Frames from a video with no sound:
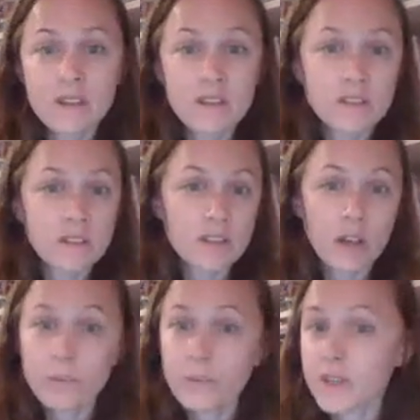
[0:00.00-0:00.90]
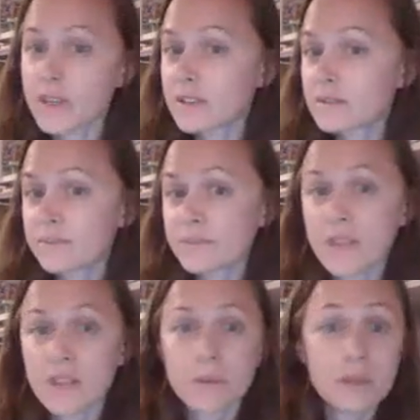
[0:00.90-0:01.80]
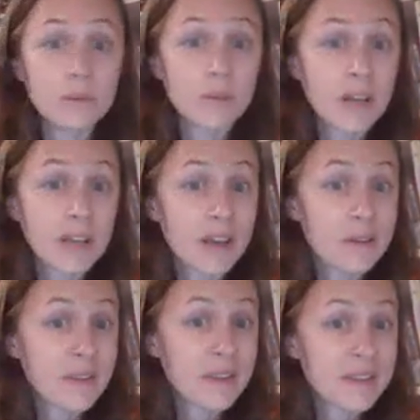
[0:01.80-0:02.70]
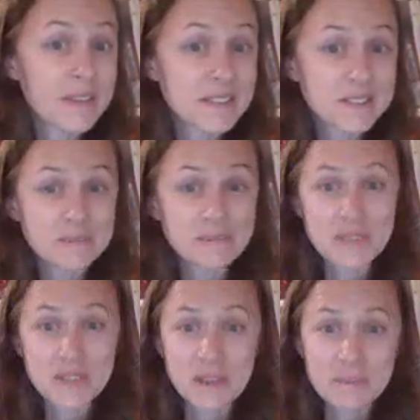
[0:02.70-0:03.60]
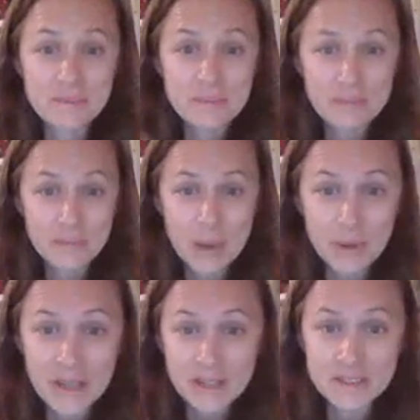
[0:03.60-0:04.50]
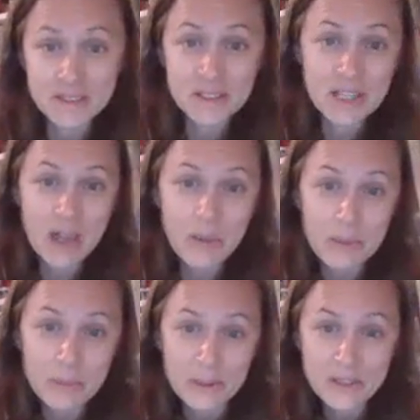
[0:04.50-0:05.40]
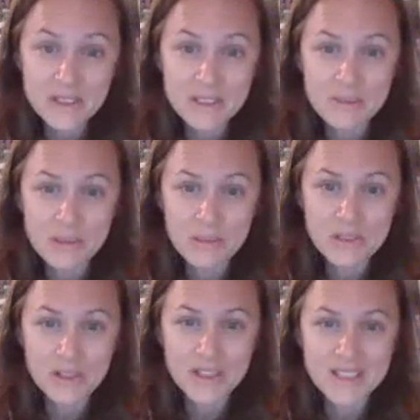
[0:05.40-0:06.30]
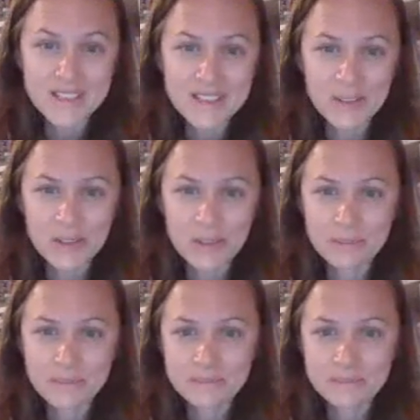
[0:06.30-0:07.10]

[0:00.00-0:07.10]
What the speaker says: just hope that it will all work out in the end. So bye-bye. Do check out the blog, mummytries.com.